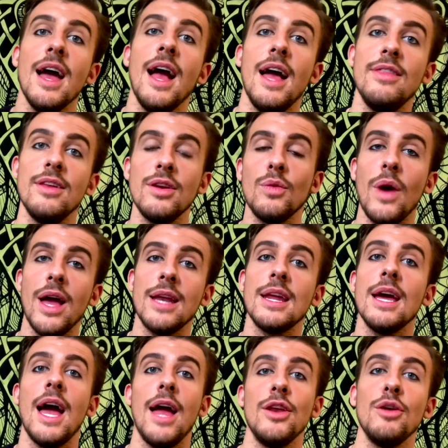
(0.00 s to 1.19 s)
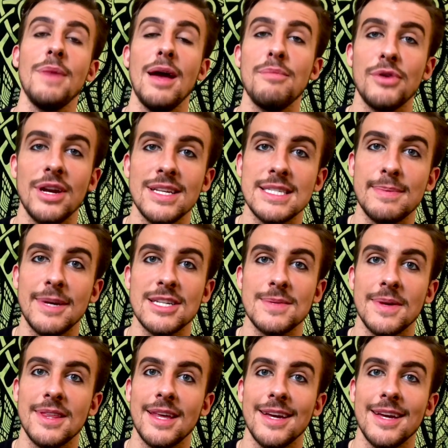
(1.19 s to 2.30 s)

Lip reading: and then you went and you met Britney Spears with